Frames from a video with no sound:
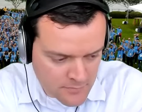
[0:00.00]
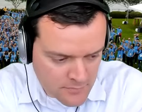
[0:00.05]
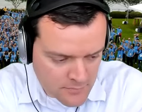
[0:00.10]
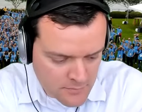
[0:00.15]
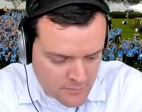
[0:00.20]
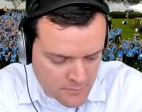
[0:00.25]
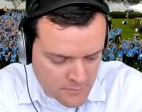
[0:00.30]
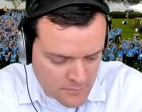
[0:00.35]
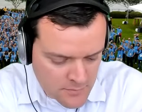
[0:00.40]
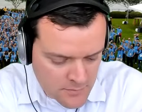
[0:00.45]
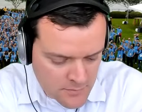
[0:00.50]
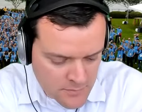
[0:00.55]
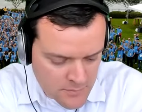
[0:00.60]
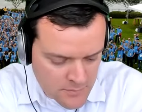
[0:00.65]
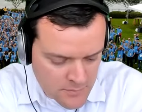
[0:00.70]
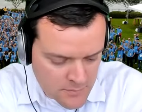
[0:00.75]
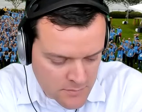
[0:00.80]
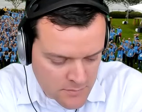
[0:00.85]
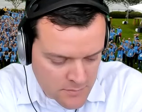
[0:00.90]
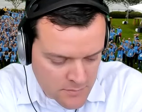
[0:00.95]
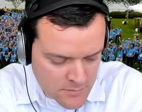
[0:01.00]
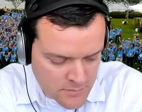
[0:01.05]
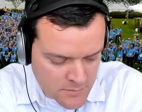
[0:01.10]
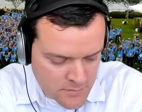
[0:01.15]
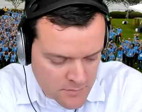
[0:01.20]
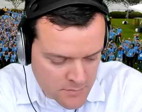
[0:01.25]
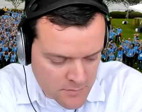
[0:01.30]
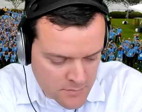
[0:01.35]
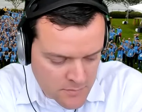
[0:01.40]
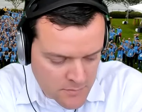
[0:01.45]

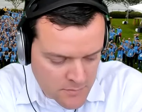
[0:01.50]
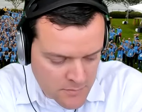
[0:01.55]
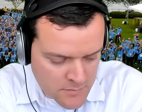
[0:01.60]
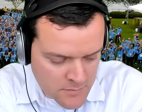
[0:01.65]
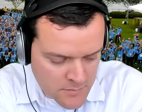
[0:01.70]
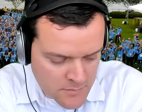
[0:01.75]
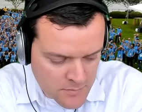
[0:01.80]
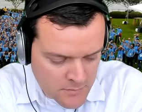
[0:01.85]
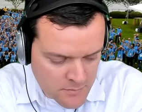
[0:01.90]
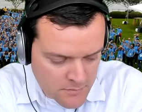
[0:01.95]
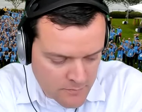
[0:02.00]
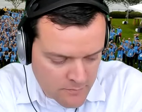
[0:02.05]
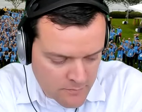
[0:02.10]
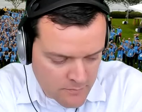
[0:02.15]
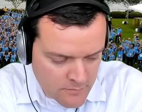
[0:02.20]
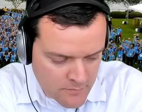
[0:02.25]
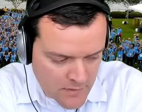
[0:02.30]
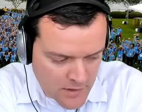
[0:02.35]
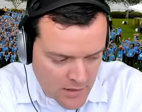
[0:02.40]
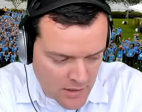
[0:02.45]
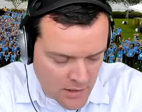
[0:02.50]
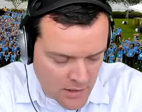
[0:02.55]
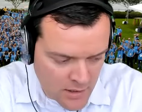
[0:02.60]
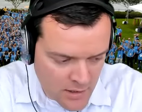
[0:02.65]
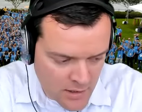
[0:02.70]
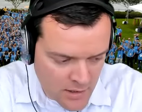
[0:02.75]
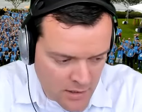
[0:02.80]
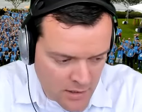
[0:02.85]
Nothing is said.